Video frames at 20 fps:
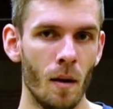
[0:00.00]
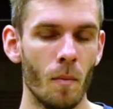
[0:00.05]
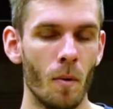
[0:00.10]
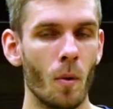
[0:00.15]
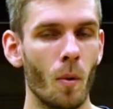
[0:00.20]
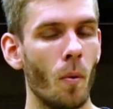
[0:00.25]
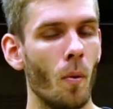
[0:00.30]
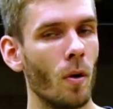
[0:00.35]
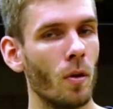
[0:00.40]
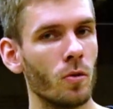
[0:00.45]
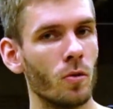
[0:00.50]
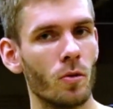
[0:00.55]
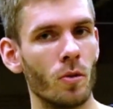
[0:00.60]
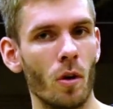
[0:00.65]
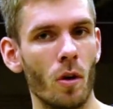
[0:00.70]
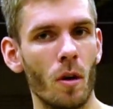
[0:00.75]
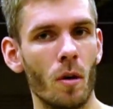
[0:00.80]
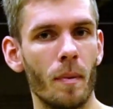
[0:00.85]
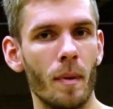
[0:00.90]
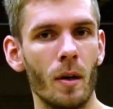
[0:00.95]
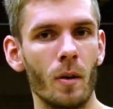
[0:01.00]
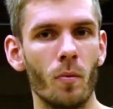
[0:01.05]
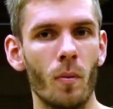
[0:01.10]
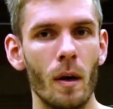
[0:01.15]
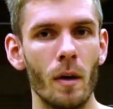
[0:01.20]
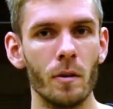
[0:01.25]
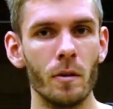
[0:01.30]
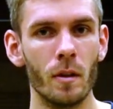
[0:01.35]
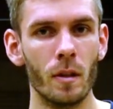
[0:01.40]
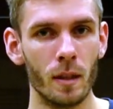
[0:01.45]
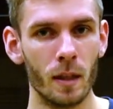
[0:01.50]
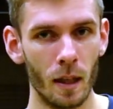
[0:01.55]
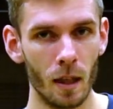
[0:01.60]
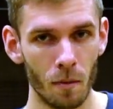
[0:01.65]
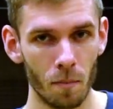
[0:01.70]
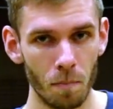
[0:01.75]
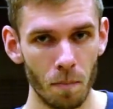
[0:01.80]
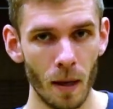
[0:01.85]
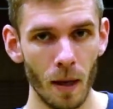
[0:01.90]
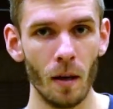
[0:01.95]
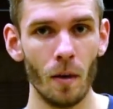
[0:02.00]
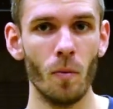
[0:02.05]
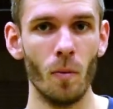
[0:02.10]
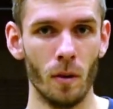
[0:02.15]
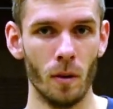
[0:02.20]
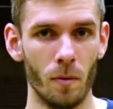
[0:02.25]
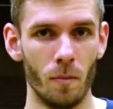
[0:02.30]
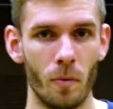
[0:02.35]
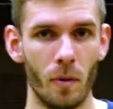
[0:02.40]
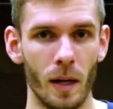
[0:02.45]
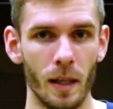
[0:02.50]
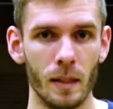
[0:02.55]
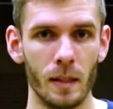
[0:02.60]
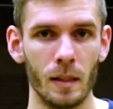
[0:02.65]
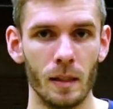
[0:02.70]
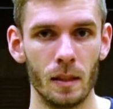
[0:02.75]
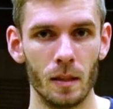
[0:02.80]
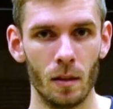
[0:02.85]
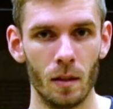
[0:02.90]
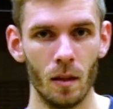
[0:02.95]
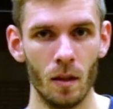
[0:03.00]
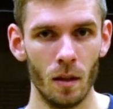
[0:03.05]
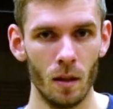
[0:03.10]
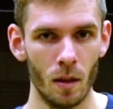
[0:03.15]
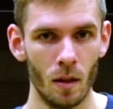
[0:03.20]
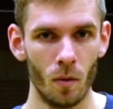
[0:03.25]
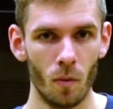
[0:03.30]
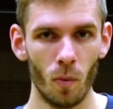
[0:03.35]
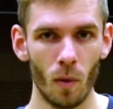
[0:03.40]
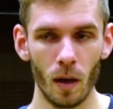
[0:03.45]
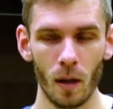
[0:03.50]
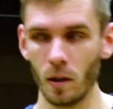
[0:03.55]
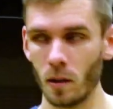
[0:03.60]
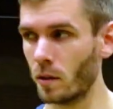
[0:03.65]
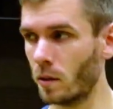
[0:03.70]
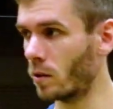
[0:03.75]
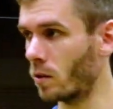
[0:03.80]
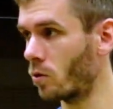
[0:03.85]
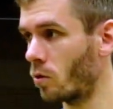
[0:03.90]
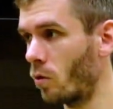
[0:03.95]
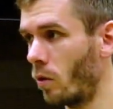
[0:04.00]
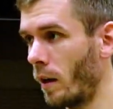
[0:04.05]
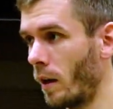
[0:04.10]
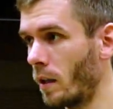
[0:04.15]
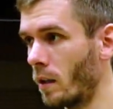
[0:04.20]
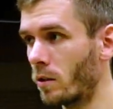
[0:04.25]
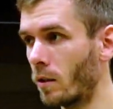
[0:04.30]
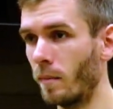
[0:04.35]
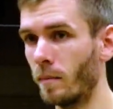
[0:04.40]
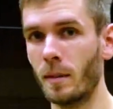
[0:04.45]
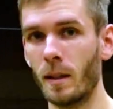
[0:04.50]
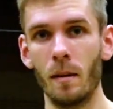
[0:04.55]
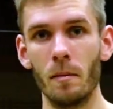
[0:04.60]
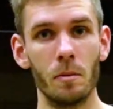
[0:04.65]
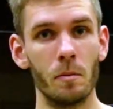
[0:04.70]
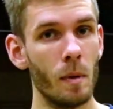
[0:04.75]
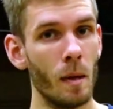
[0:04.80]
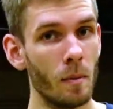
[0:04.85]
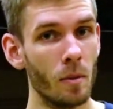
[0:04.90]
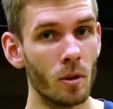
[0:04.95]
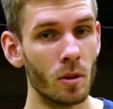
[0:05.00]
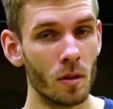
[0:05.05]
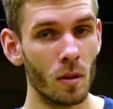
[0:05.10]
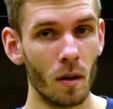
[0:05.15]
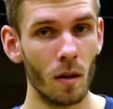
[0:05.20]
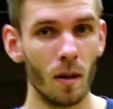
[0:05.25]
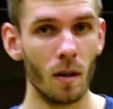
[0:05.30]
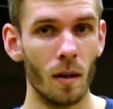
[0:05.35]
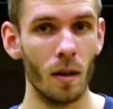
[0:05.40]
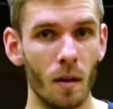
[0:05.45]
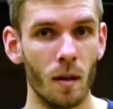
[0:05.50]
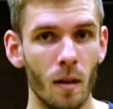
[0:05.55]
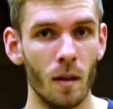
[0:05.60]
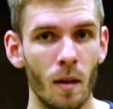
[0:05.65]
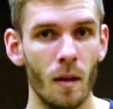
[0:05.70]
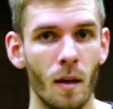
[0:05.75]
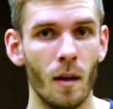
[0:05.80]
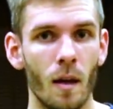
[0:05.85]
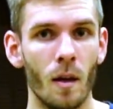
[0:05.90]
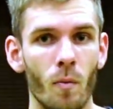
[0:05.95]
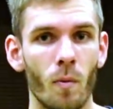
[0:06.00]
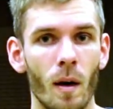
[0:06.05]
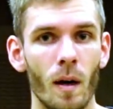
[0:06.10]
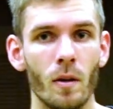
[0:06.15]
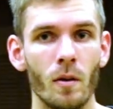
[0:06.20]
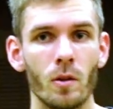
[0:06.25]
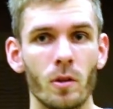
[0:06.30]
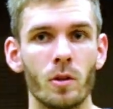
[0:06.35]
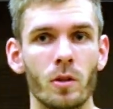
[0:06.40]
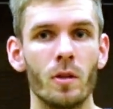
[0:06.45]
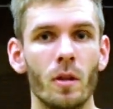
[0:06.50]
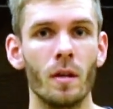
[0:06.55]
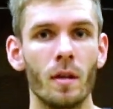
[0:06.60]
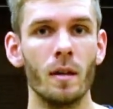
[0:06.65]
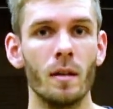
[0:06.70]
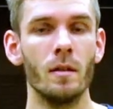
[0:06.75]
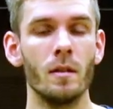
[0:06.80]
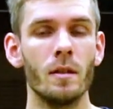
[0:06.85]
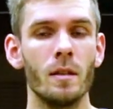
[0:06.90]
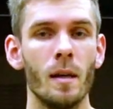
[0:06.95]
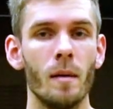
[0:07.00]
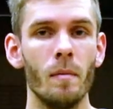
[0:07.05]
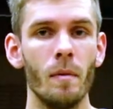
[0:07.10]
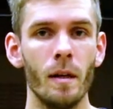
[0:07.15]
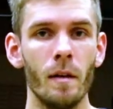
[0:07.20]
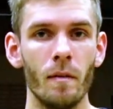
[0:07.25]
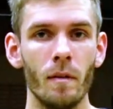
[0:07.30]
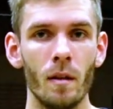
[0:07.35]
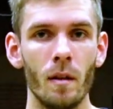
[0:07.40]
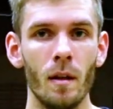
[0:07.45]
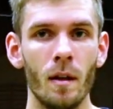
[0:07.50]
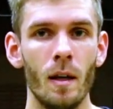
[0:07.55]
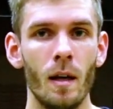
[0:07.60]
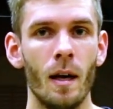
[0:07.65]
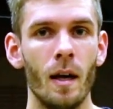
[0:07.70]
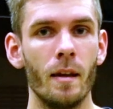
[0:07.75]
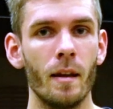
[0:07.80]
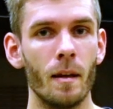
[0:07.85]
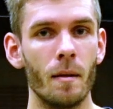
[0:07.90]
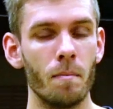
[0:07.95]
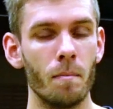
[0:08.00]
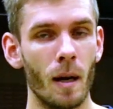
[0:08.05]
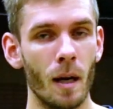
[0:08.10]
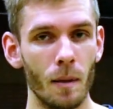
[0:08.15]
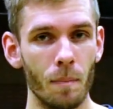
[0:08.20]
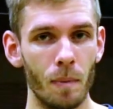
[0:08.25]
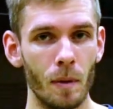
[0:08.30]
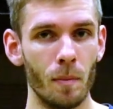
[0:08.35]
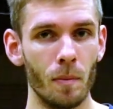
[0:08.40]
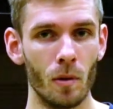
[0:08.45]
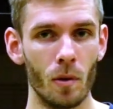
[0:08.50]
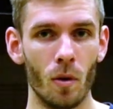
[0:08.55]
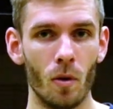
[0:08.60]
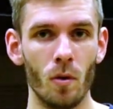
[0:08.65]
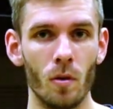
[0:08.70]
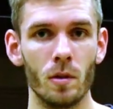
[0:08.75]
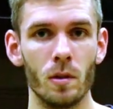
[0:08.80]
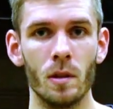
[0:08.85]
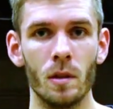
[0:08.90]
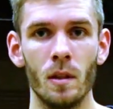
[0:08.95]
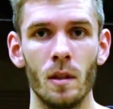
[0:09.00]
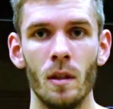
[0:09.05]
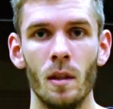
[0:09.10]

But we want to talk about why you're not getting better when you practice, why your training sometimes maybe suck, and why you're stuck in the same level, and that might be because